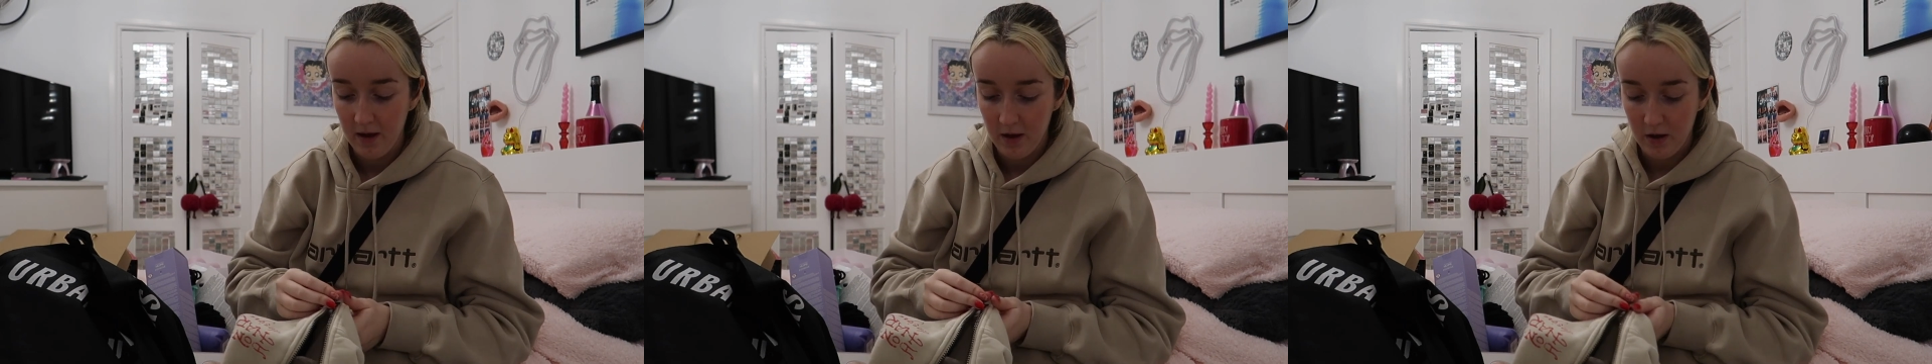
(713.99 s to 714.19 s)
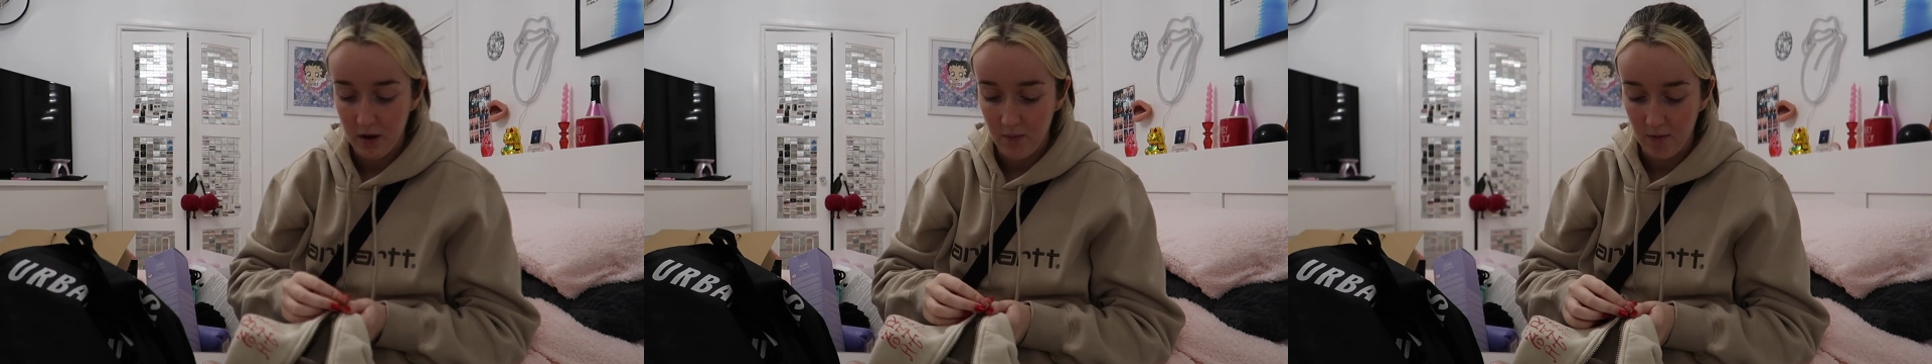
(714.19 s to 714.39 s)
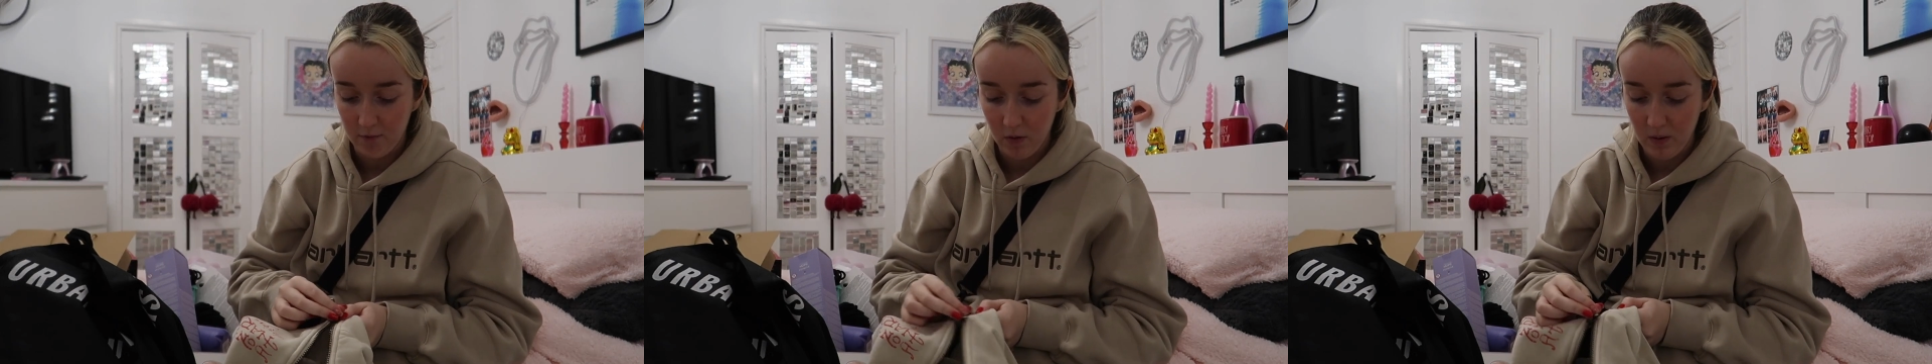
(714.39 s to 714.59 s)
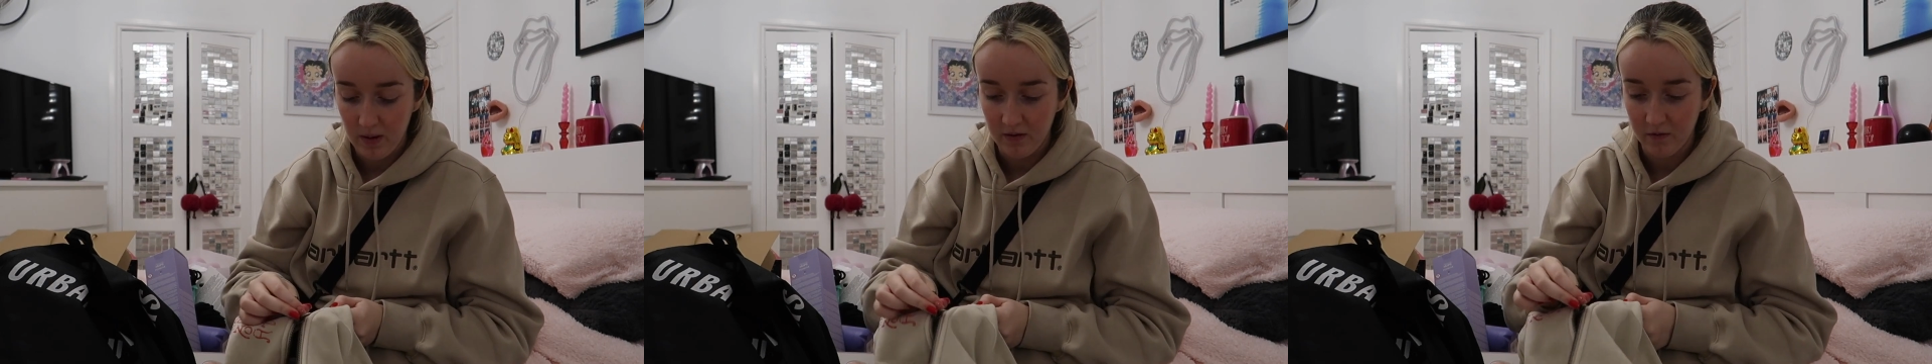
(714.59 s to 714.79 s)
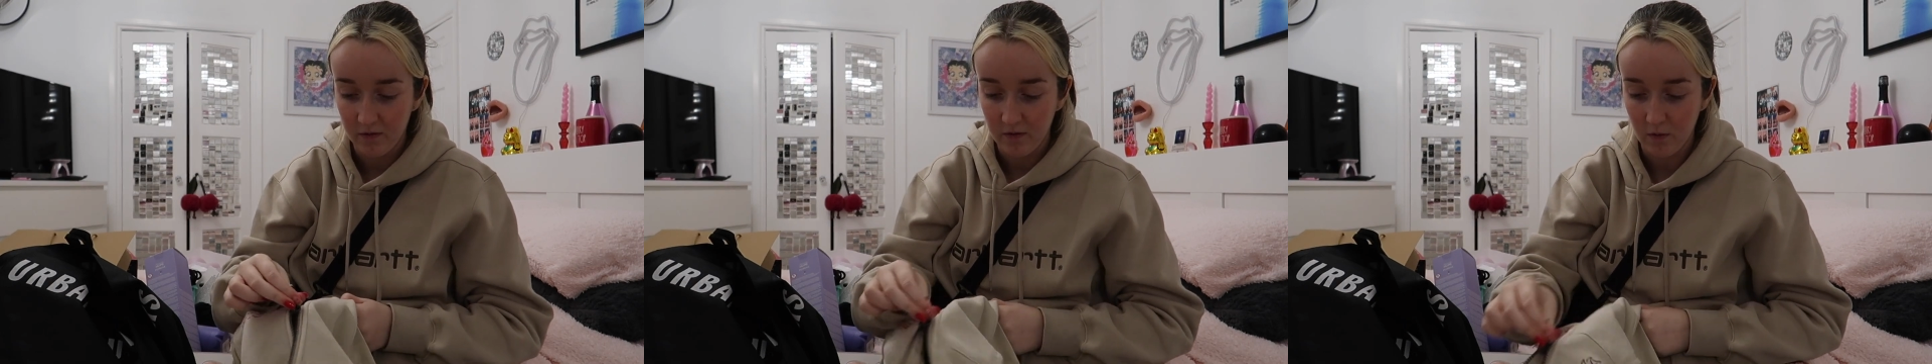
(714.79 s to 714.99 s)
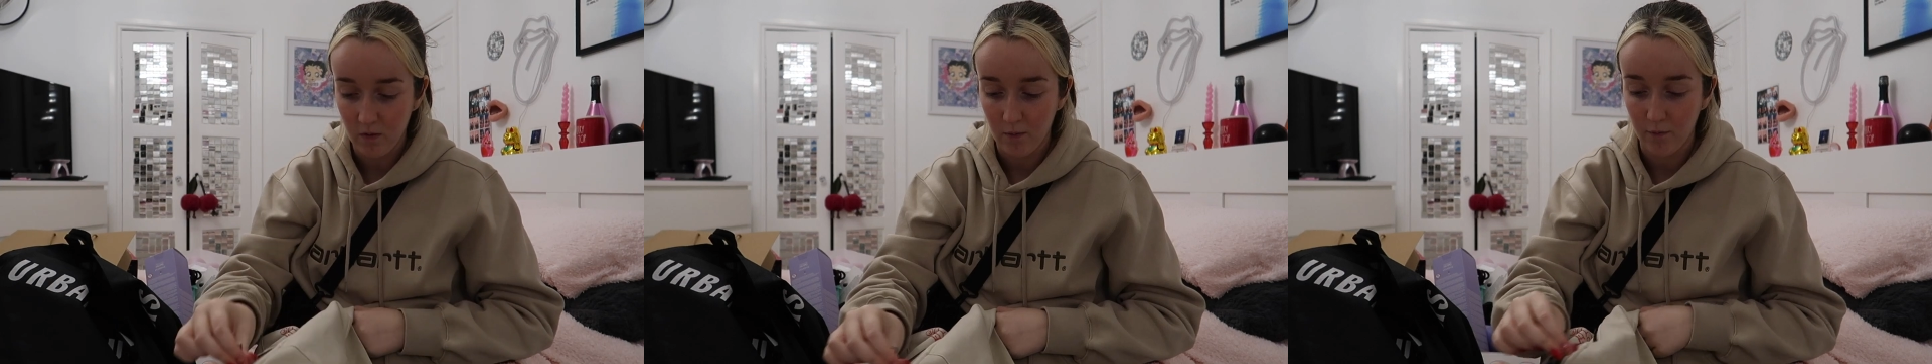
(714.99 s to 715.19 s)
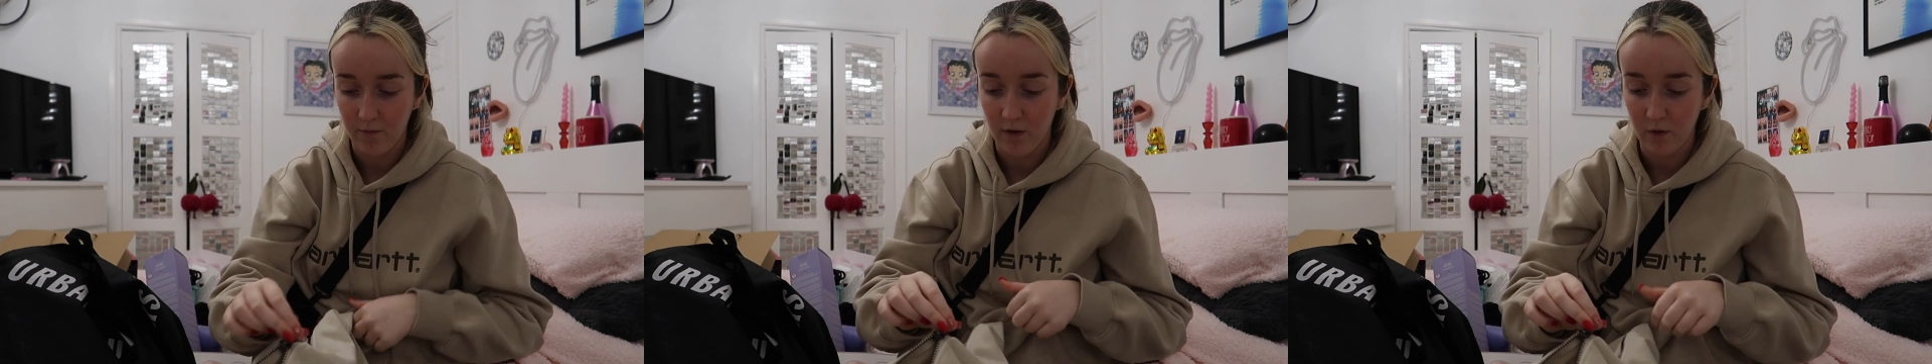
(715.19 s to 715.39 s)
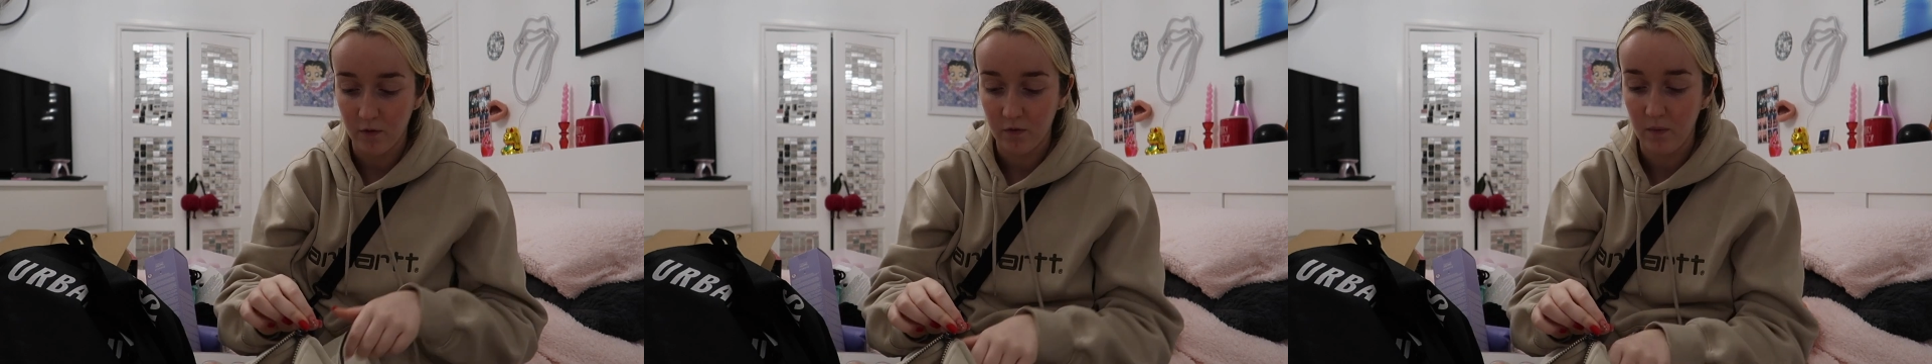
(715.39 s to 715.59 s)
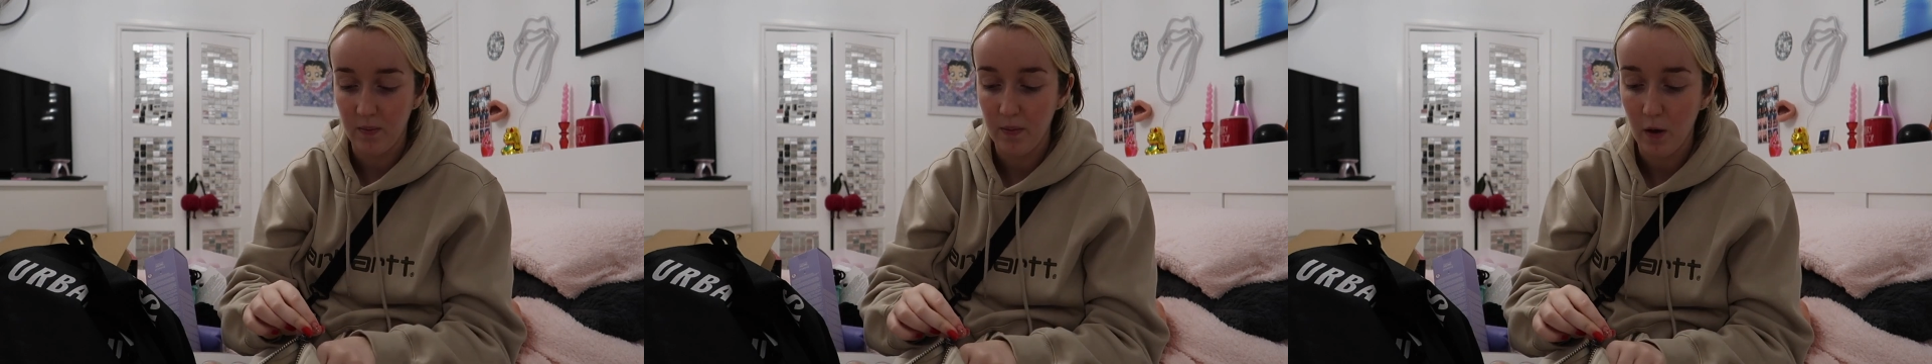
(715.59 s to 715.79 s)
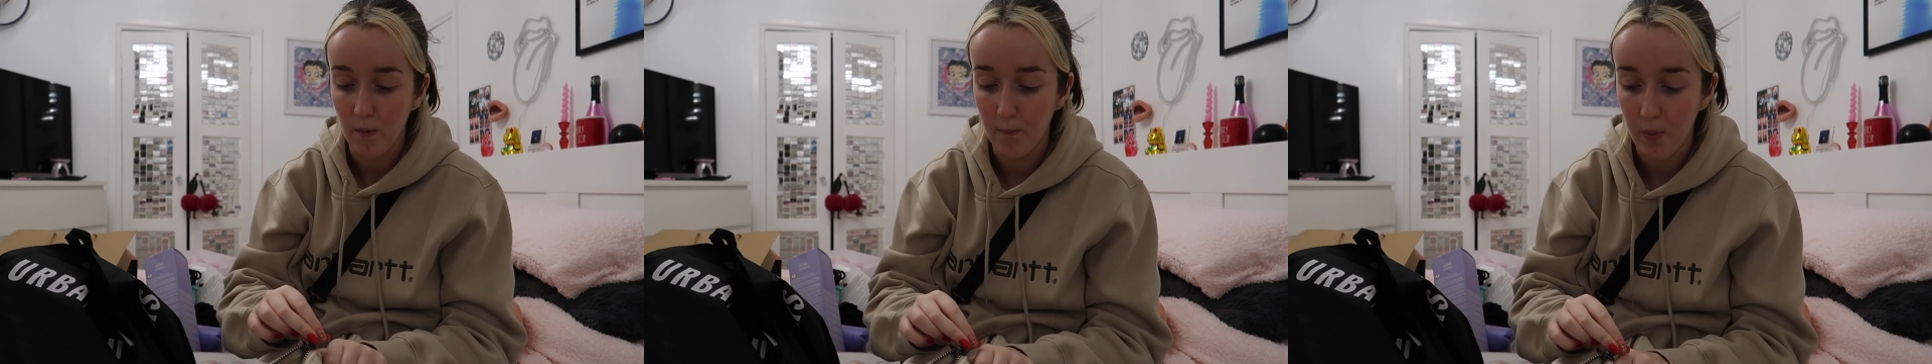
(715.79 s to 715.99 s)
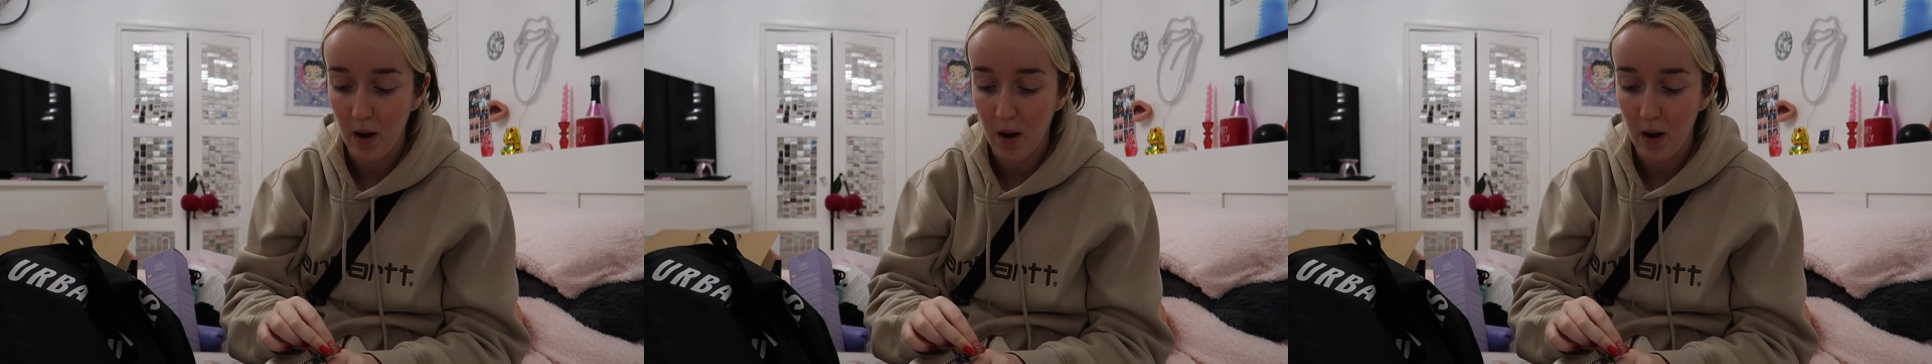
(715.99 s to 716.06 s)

I've got an Instagram photo in them,